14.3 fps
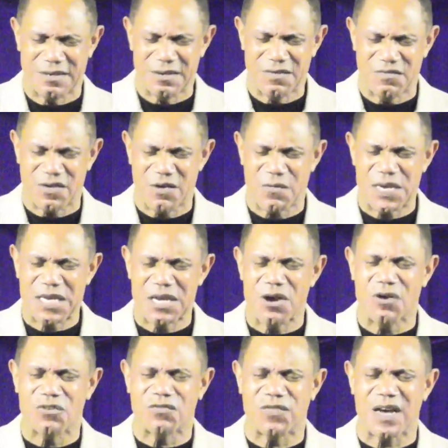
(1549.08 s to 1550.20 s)
For we
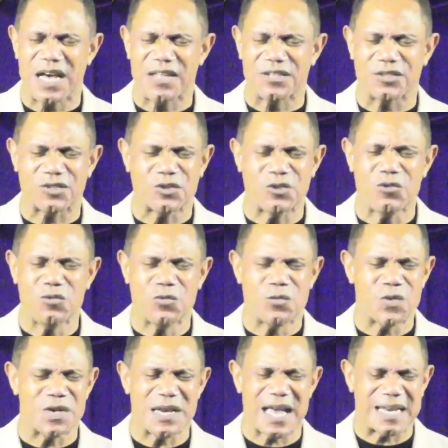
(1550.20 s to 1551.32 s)
know, Father, soon
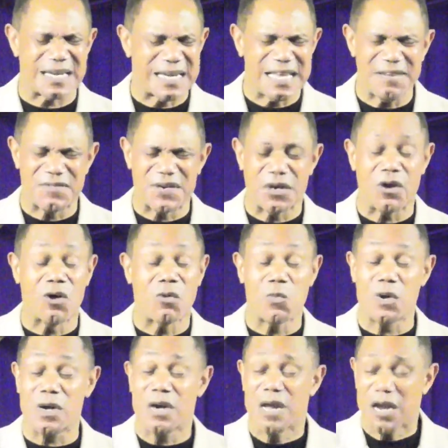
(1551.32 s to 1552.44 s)
we're not leaving home,
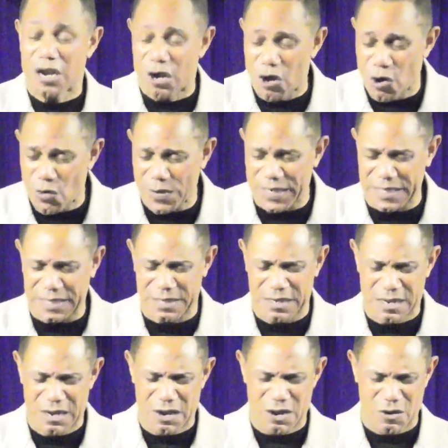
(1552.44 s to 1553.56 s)
we're going
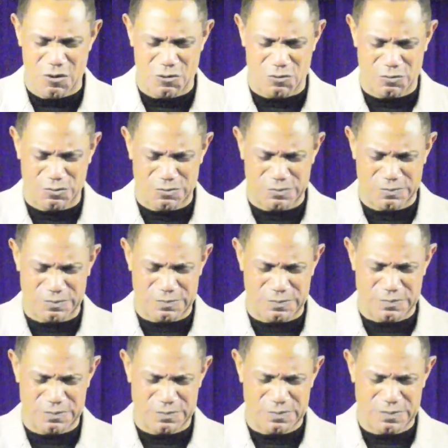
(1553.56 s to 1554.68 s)
home.
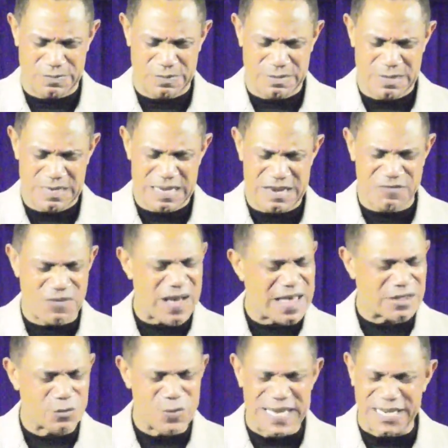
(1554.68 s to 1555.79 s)
Yes. And Father,
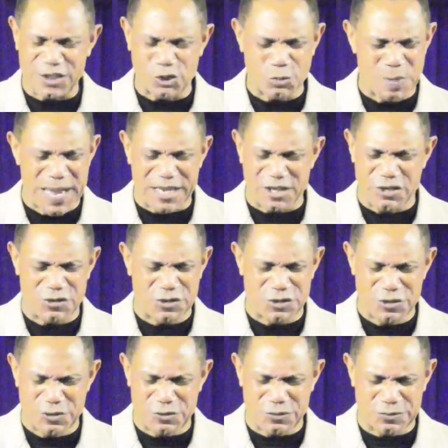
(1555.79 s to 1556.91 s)
we expect you to
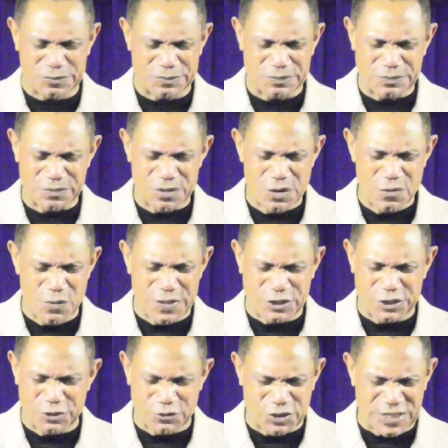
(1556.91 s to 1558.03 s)
do what
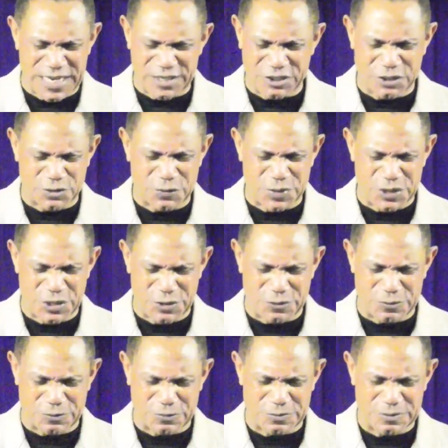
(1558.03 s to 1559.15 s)
you said you would do.
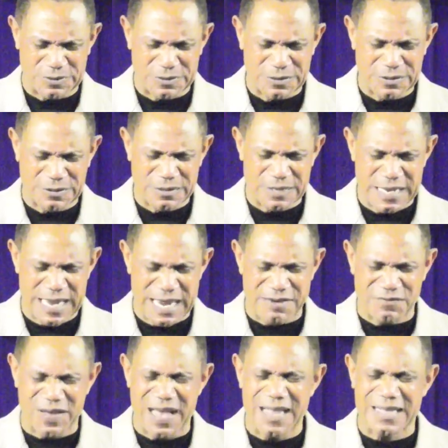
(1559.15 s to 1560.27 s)
Yes. And
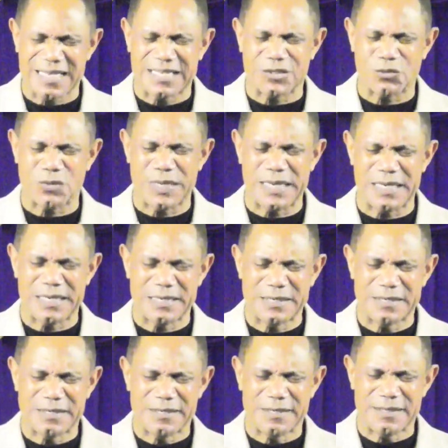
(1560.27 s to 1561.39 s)
Father, as we
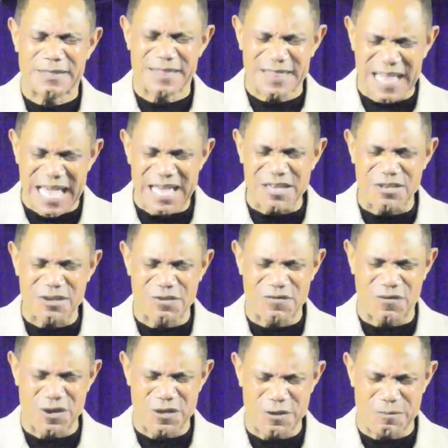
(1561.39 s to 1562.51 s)
thank you
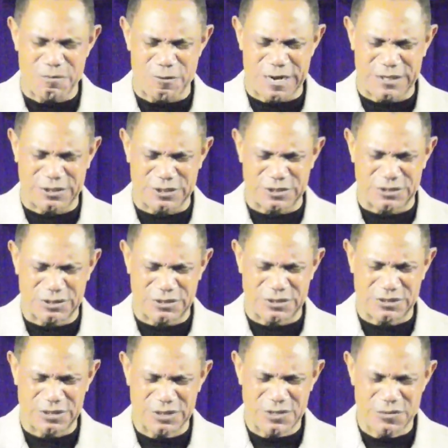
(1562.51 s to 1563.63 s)
for your presence,
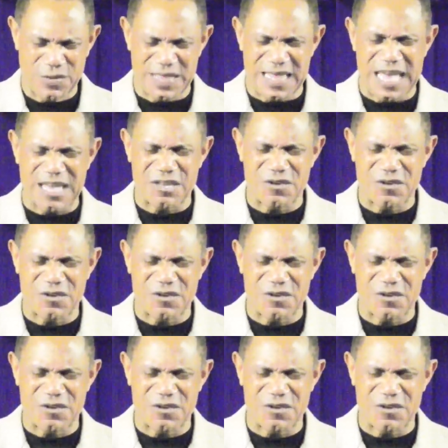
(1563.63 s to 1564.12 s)
yes. we thank you